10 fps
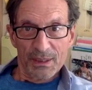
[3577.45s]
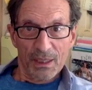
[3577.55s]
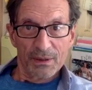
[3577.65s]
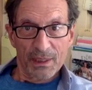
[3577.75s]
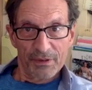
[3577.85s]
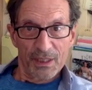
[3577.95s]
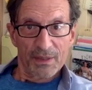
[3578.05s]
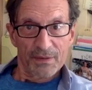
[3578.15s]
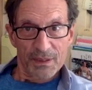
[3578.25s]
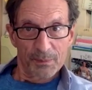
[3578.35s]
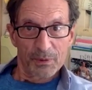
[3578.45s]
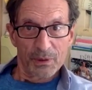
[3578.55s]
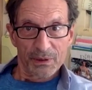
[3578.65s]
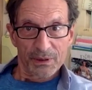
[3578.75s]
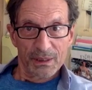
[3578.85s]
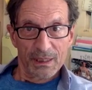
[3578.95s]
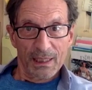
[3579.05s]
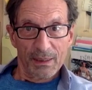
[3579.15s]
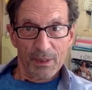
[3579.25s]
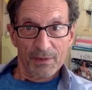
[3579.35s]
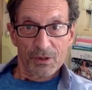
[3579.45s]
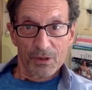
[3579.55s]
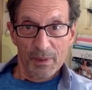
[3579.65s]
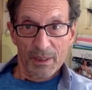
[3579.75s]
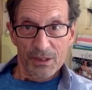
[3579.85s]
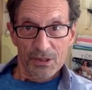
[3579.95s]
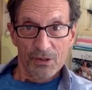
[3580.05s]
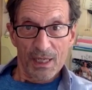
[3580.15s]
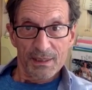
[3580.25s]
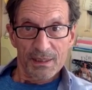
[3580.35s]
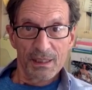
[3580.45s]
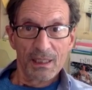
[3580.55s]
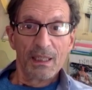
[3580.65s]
don't have enough support, when we have too much stress,